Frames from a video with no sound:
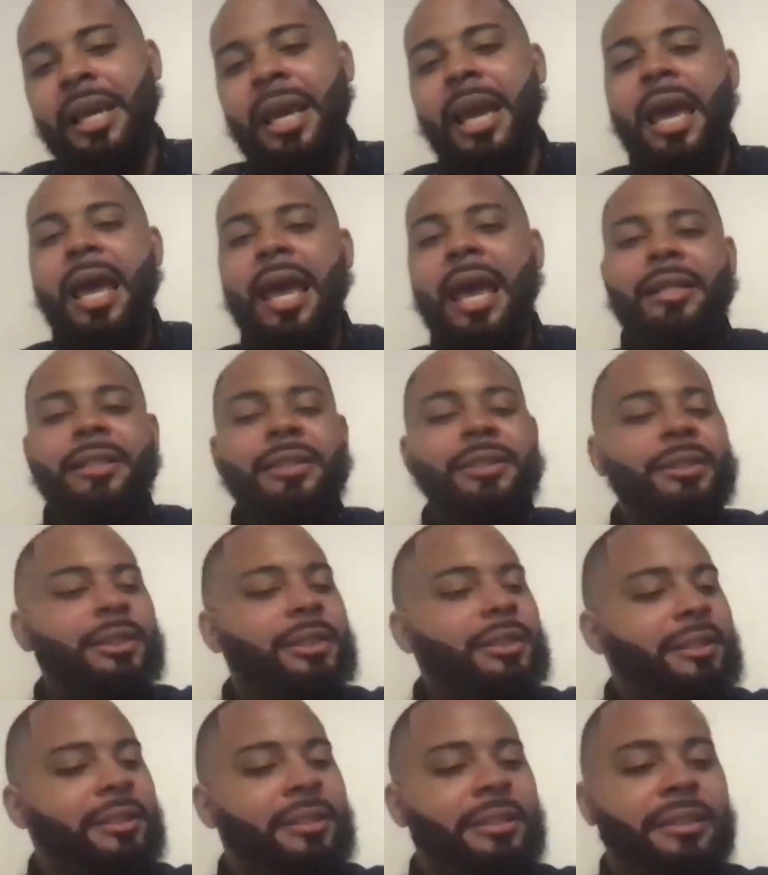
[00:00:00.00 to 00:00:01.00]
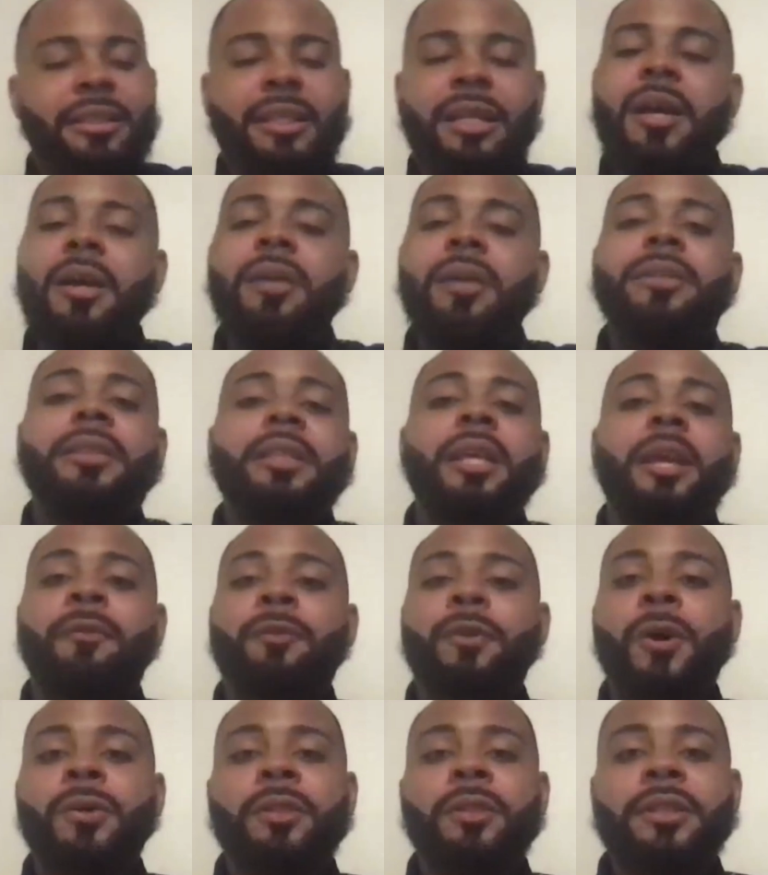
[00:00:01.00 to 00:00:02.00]
And it's just stay
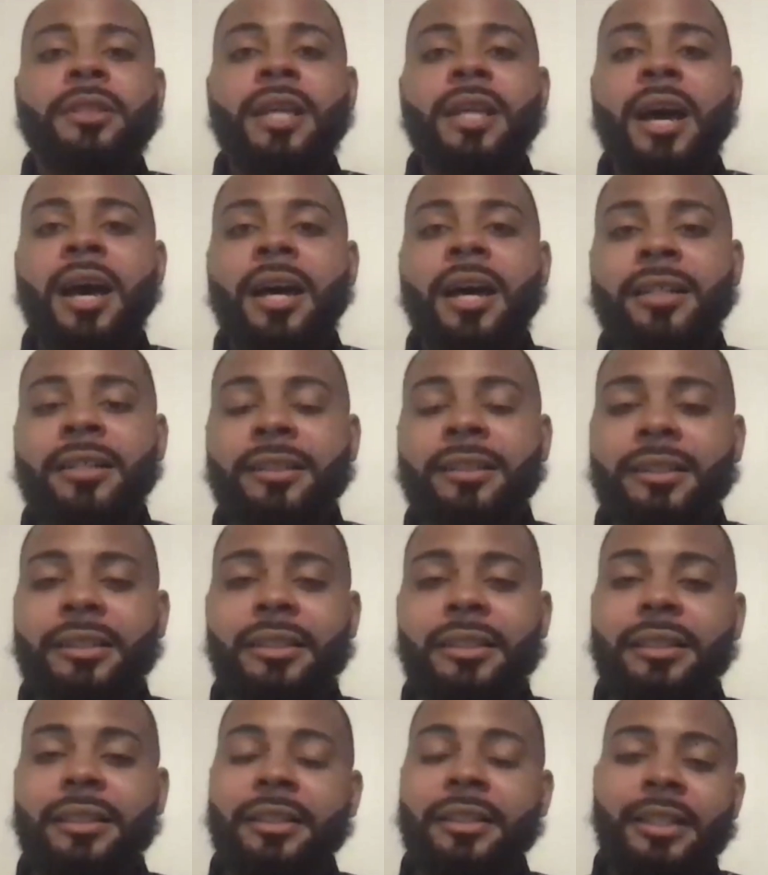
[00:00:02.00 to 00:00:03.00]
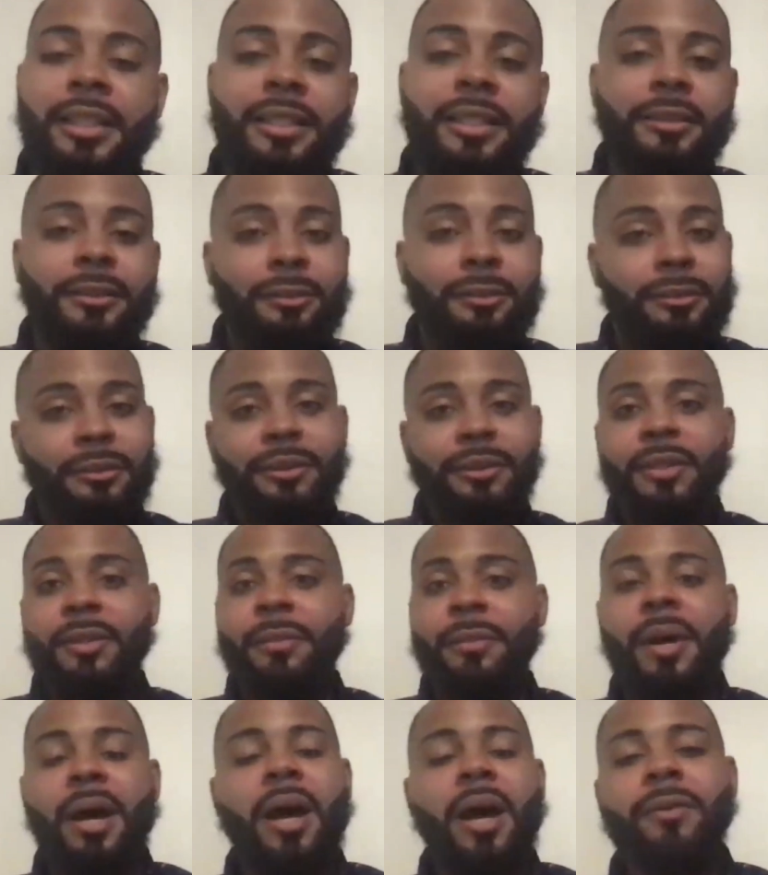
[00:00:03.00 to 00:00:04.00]
focused, guys. Get your
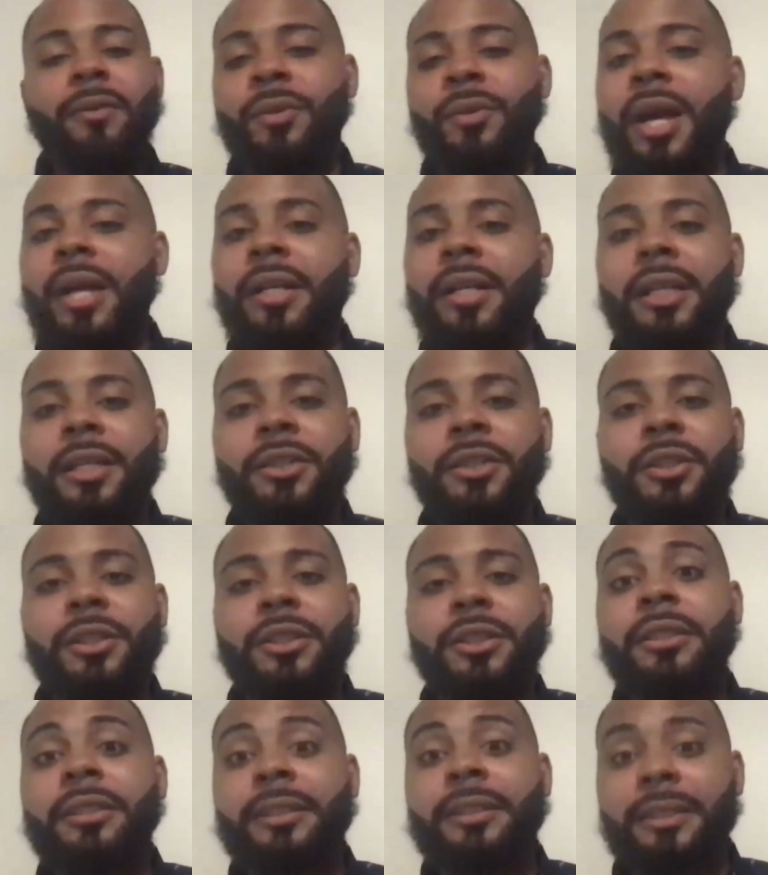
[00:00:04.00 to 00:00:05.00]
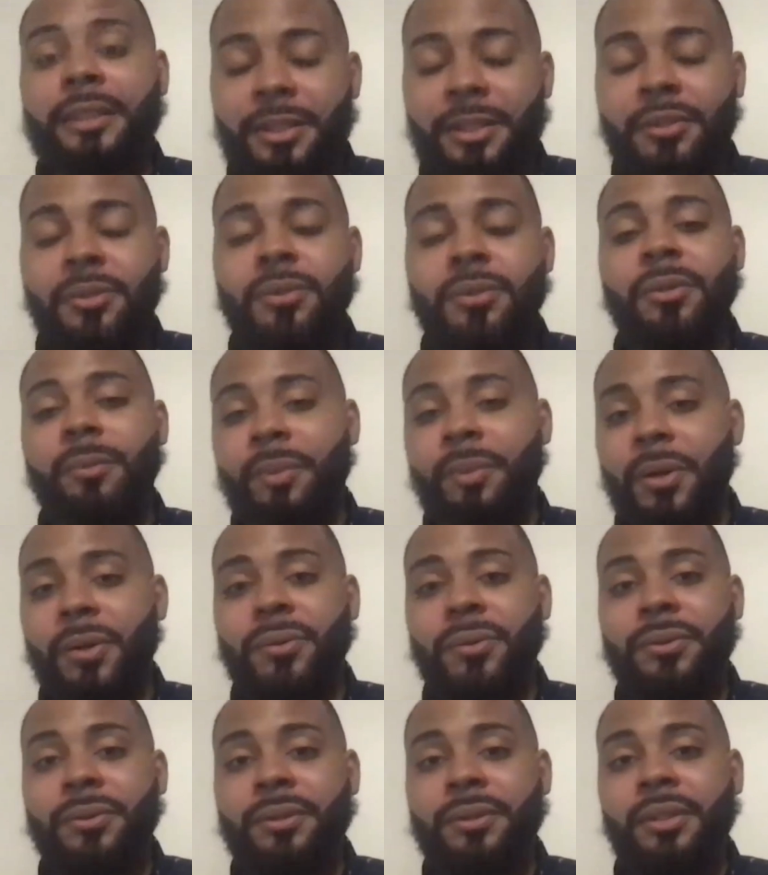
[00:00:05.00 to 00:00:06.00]
mind right and just continue to
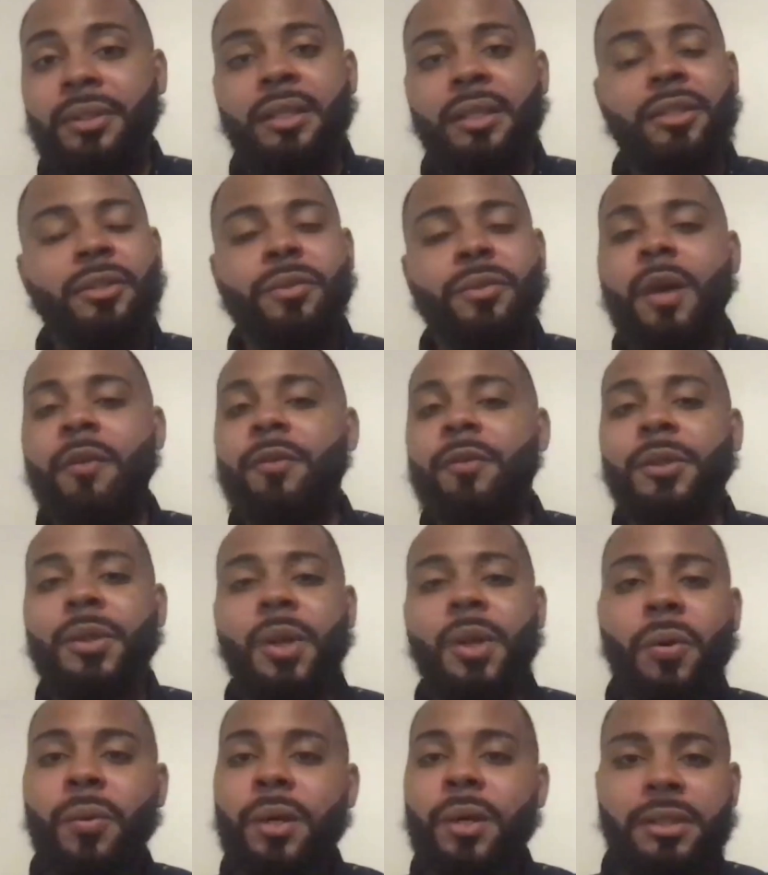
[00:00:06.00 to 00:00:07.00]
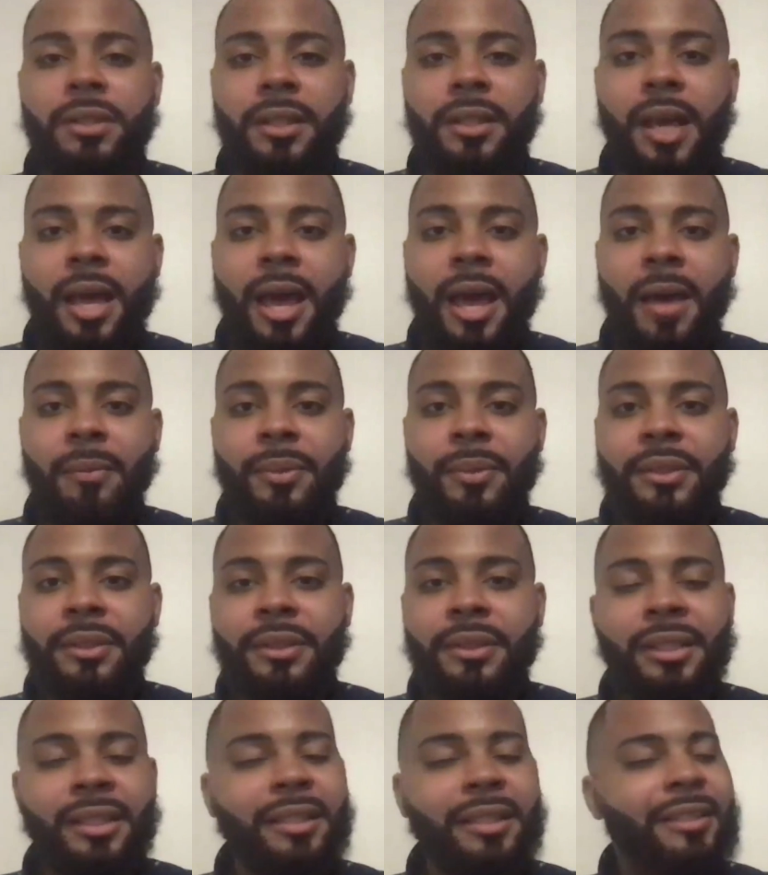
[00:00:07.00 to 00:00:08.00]
post. You never know what's going to happen.
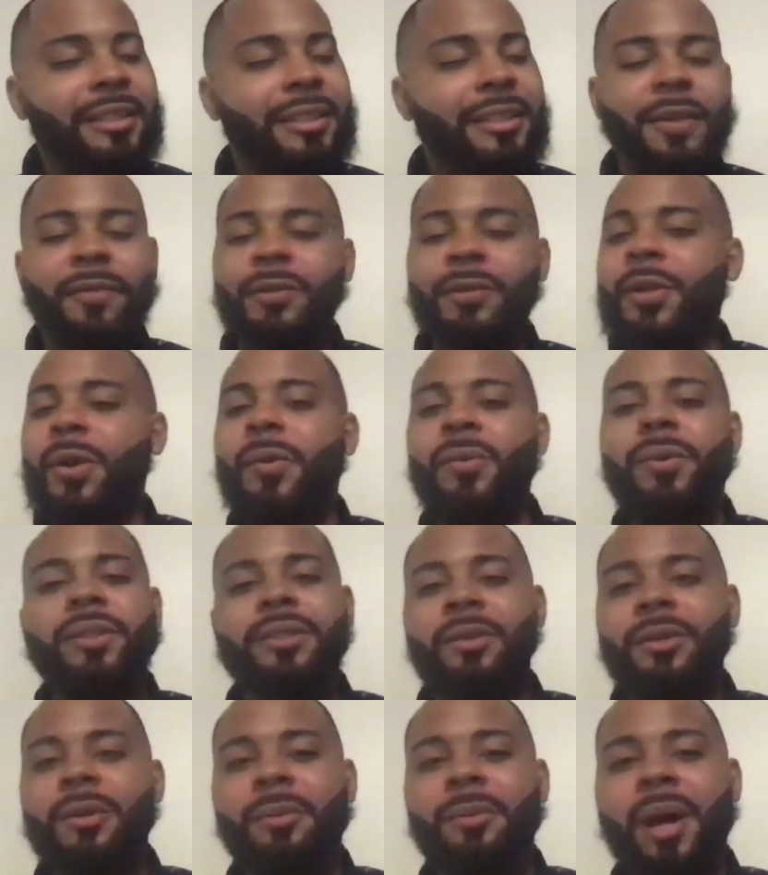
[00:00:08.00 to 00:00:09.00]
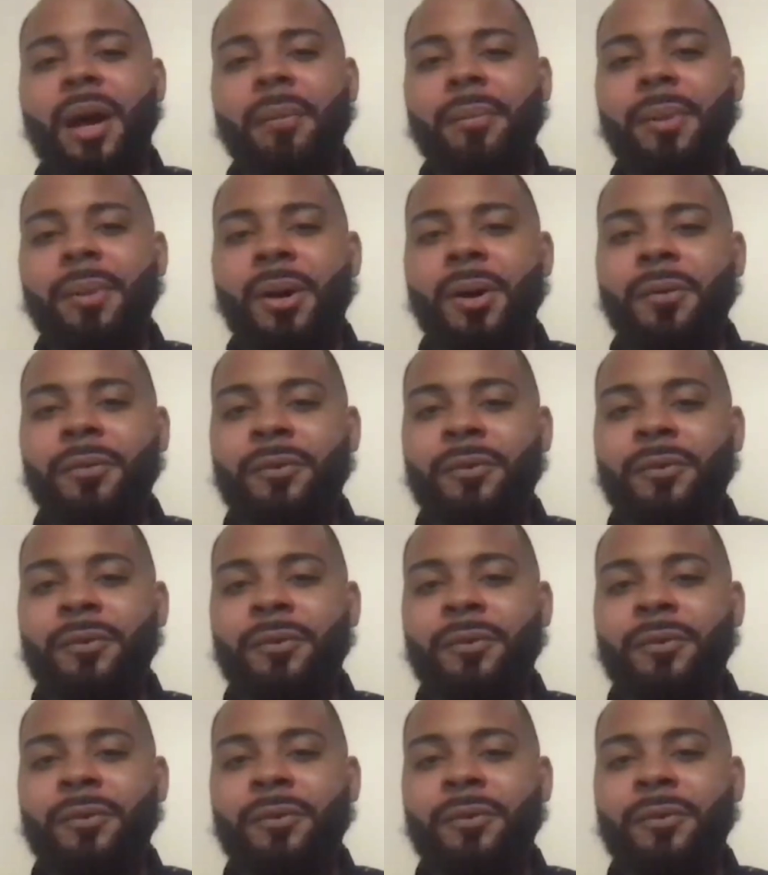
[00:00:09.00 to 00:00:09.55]
You never know what's going to pop off.